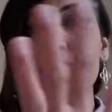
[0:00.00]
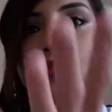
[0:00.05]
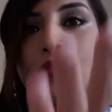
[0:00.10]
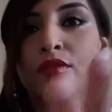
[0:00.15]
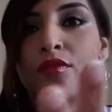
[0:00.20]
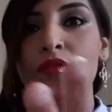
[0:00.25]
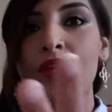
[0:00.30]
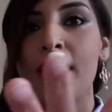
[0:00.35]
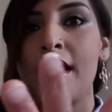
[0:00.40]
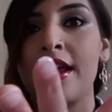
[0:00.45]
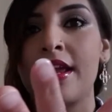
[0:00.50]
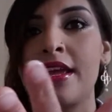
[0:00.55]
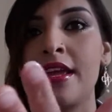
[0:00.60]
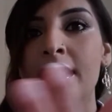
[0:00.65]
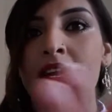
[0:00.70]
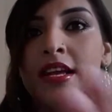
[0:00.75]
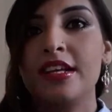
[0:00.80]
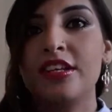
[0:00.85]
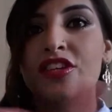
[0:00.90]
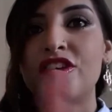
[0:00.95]
are just
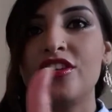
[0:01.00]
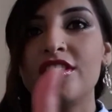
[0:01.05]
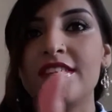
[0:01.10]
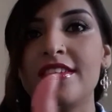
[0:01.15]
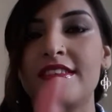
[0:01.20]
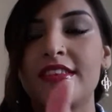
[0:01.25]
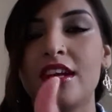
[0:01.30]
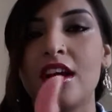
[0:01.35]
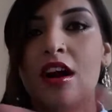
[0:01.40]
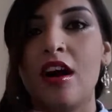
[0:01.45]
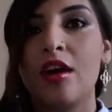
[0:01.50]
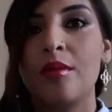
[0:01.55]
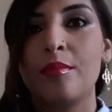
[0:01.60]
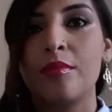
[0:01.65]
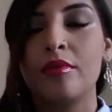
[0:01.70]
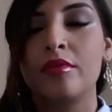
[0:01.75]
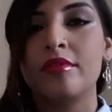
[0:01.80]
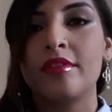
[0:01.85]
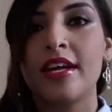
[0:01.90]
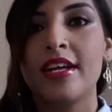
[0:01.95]
great it's just the
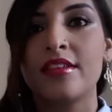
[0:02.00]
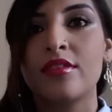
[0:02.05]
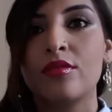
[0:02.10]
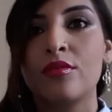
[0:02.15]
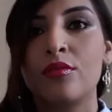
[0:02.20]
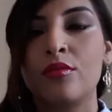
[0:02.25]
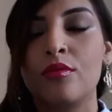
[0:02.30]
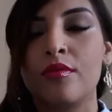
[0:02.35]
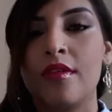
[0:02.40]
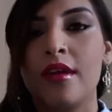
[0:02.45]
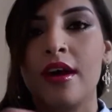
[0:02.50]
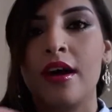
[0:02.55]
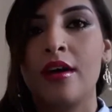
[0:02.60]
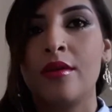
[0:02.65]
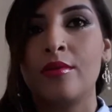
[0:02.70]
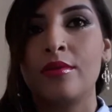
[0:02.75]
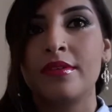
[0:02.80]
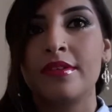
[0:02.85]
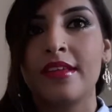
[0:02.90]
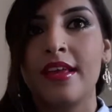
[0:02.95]
cardboard that's all
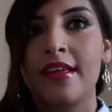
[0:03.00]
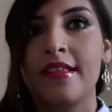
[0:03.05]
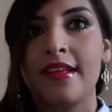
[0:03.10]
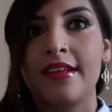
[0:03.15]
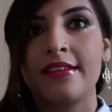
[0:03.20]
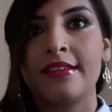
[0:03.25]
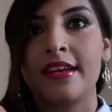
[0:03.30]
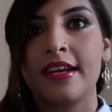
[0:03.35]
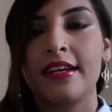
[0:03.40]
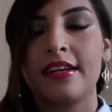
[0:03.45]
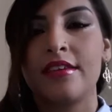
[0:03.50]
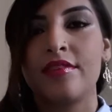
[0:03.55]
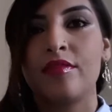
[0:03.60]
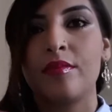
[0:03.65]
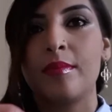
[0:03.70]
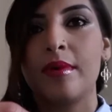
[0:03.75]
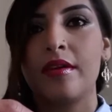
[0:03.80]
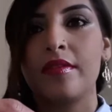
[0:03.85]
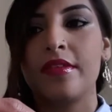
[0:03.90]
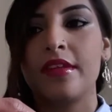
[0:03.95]
that I would say that is
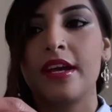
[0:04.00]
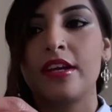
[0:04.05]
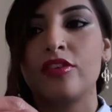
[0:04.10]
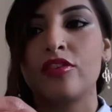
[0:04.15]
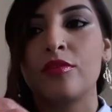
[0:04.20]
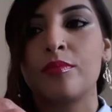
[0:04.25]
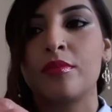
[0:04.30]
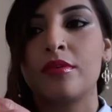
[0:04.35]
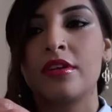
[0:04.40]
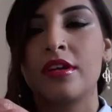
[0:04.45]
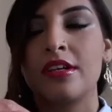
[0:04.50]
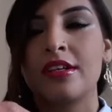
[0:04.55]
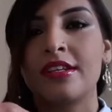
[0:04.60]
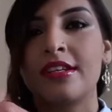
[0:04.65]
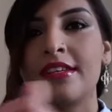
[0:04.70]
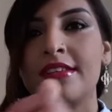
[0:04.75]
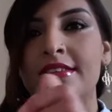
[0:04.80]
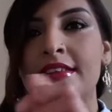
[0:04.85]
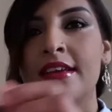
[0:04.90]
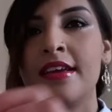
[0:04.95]
negative about the actual
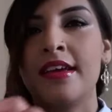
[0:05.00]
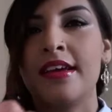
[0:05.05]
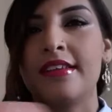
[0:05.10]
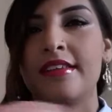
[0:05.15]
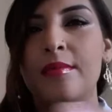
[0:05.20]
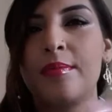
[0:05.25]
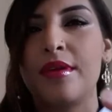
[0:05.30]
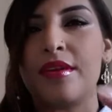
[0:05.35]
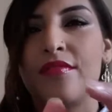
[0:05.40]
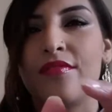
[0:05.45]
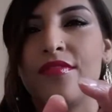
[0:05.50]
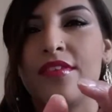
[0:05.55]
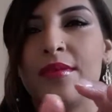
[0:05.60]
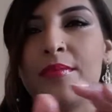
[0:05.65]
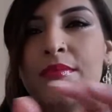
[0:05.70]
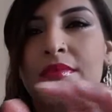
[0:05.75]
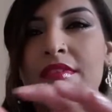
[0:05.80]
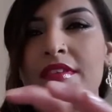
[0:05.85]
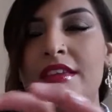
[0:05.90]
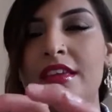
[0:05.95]
product is it's a bit
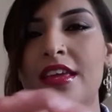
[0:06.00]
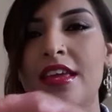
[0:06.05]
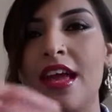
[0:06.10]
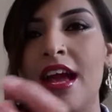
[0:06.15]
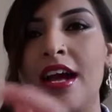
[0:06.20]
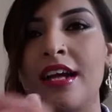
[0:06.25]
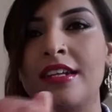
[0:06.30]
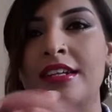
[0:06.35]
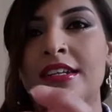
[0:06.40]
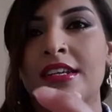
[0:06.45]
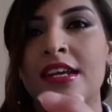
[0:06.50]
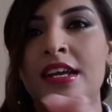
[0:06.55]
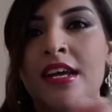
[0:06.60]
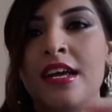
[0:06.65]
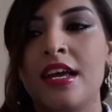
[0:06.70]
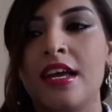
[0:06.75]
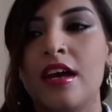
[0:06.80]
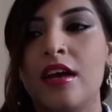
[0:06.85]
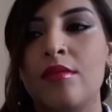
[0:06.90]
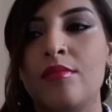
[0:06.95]
flimsy and
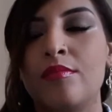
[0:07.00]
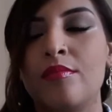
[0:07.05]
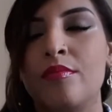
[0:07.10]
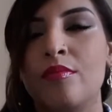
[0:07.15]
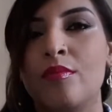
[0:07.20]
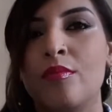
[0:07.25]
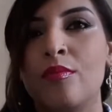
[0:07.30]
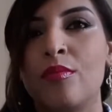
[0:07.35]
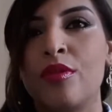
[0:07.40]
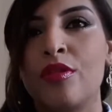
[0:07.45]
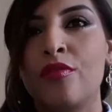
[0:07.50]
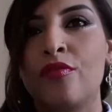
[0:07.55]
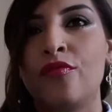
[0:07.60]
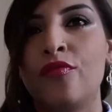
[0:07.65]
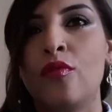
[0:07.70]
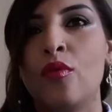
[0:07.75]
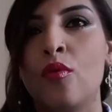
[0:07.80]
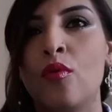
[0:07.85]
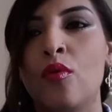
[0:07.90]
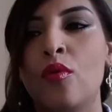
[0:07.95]
um, with
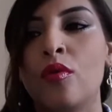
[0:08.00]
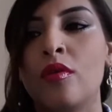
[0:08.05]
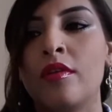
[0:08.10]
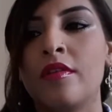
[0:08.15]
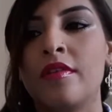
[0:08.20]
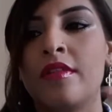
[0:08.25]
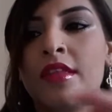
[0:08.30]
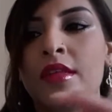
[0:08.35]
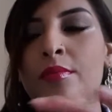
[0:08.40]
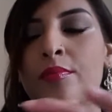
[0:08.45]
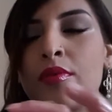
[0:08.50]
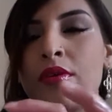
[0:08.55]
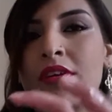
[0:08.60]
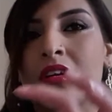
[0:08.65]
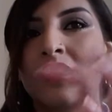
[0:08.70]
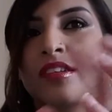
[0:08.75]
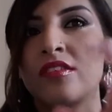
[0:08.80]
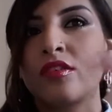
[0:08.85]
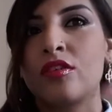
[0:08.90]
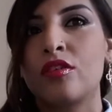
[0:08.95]
fall the
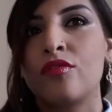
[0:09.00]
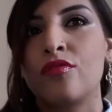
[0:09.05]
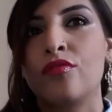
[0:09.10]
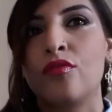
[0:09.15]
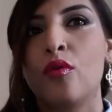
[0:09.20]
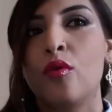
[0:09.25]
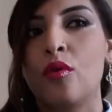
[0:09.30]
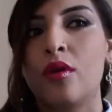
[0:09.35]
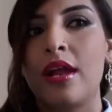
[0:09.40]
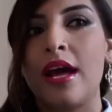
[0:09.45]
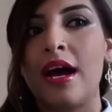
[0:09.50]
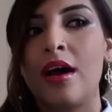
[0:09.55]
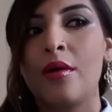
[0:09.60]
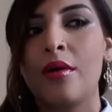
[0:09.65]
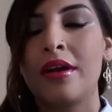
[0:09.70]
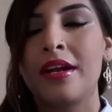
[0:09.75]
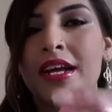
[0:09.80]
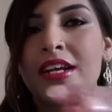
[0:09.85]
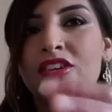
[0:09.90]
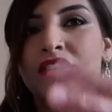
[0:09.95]
products could fall
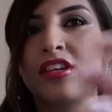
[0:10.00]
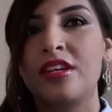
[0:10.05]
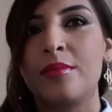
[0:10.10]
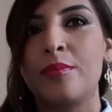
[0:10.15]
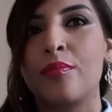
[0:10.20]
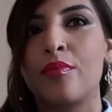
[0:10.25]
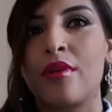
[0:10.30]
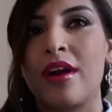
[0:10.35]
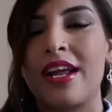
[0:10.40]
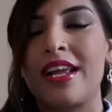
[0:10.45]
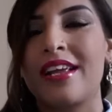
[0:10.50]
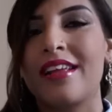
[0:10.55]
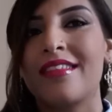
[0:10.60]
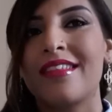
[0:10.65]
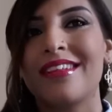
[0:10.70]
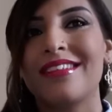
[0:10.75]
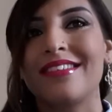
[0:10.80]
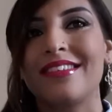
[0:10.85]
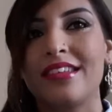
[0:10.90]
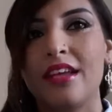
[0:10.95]
out and actually
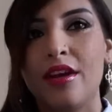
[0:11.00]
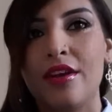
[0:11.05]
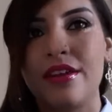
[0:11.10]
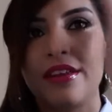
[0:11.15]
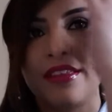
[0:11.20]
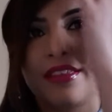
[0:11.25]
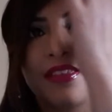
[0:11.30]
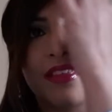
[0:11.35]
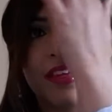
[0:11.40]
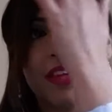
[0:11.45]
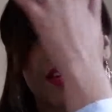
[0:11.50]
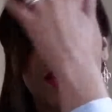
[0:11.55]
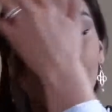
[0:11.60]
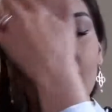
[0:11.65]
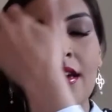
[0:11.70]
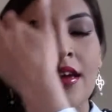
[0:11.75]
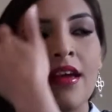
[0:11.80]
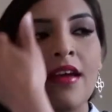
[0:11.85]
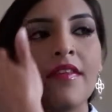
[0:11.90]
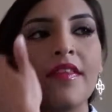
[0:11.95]
break that's the only
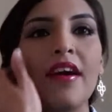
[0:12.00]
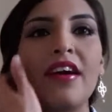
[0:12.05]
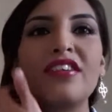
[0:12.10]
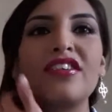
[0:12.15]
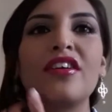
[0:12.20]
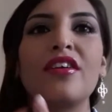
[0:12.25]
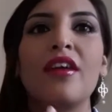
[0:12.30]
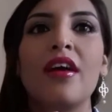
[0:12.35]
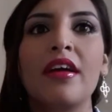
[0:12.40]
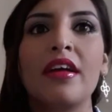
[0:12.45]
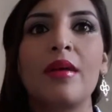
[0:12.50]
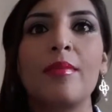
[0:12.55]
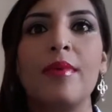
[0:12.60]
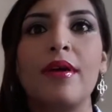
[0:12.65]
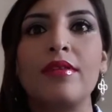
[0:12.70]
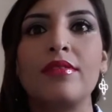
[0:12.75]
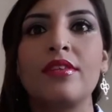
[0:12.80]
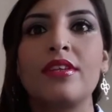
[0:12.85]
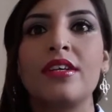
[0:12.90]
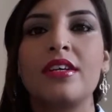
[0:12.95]
thing that I don't like
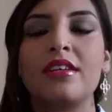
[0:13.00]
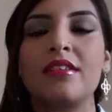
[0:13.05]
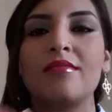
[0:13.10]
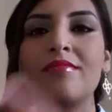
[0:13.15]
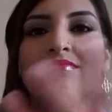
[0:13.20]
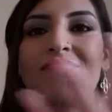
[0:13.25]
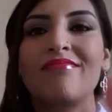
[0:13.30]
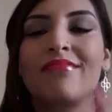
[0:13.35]
about it